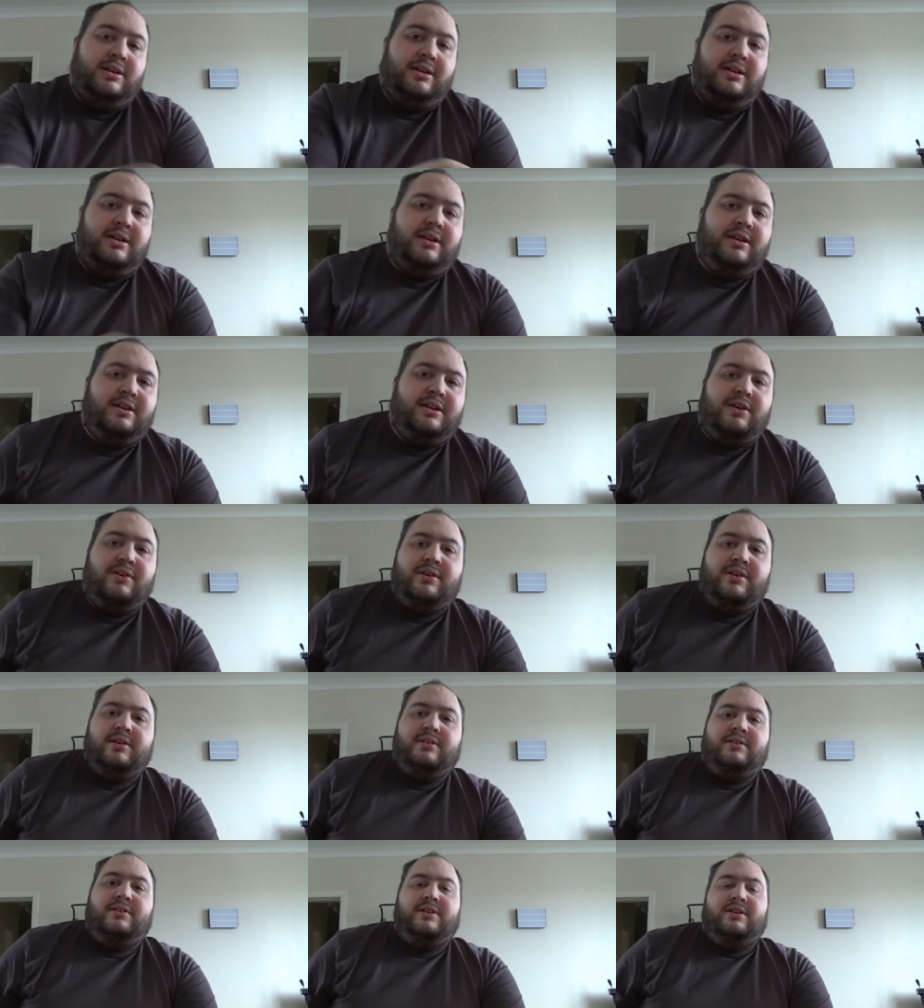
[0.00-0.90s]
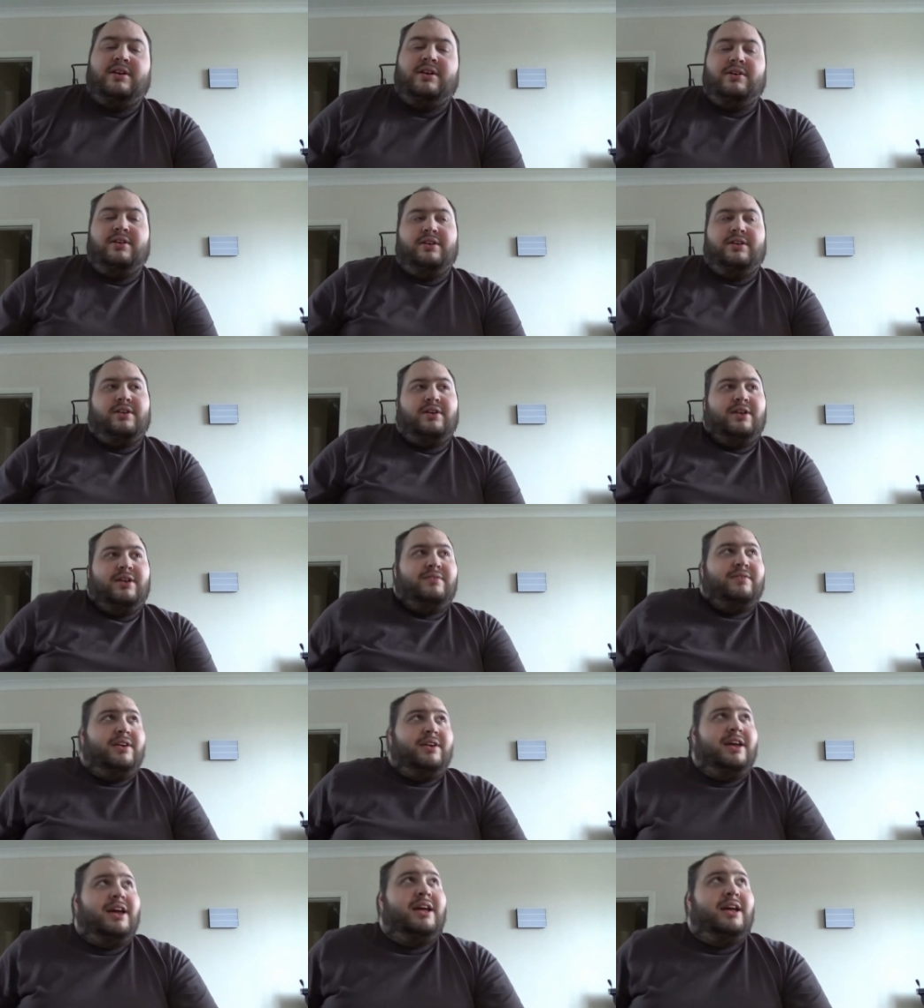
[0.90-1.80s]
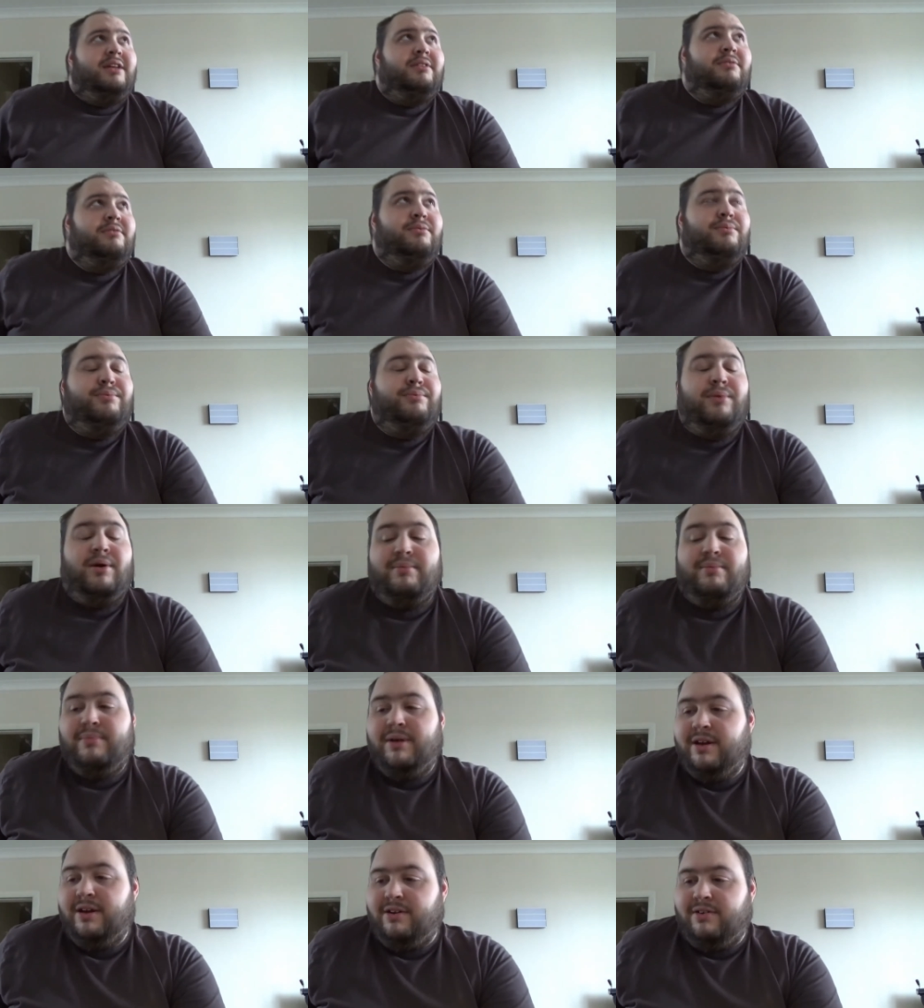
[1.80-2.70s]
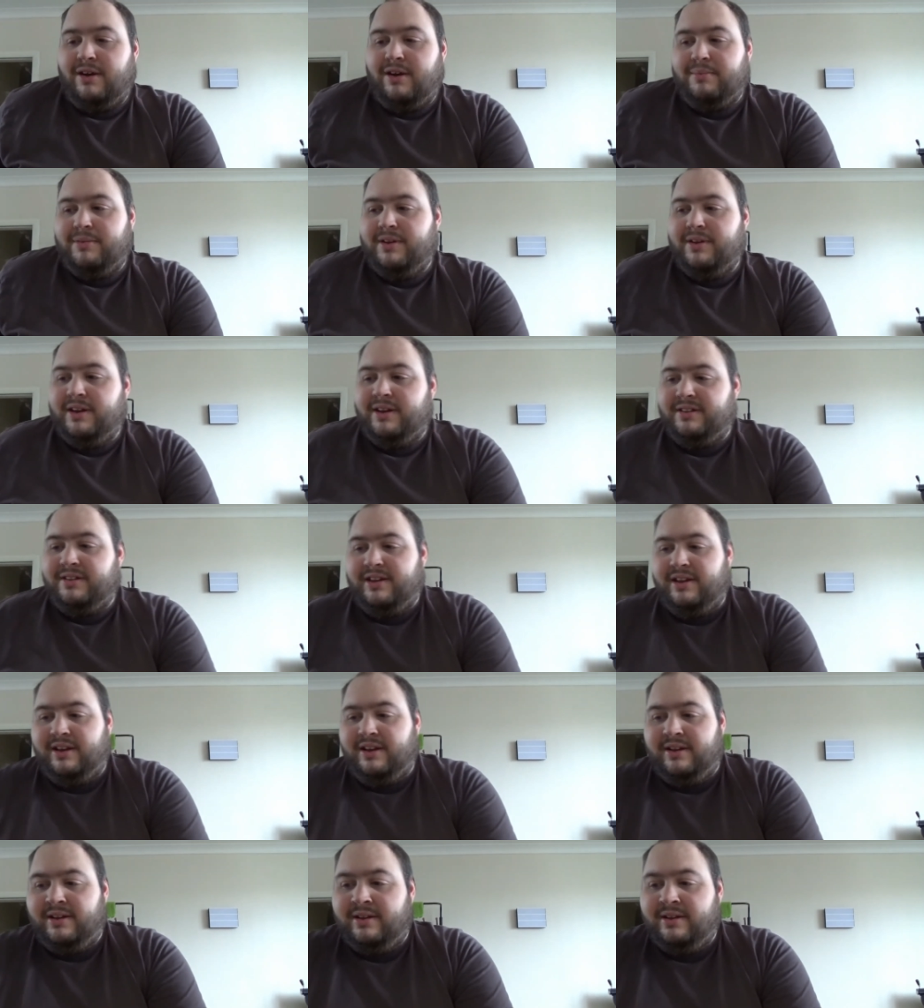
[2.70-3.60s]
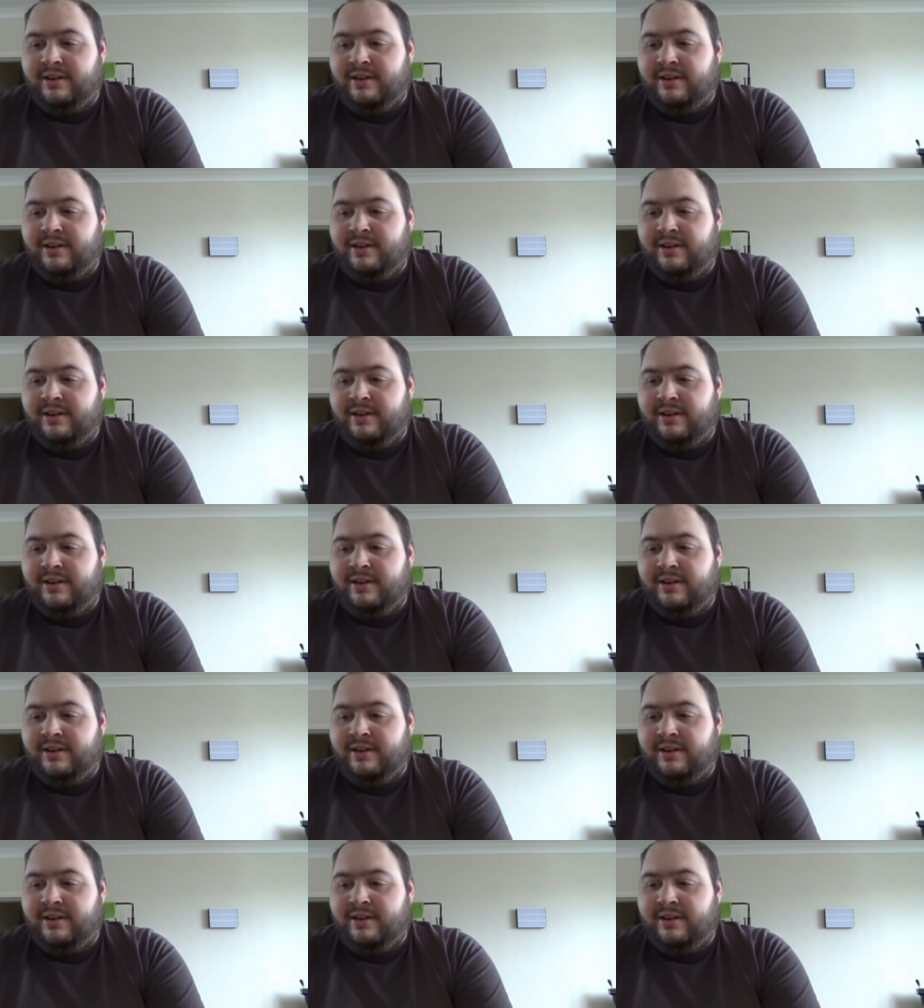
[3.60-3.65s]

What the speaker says: you don't even get 1 milligram of nicotine.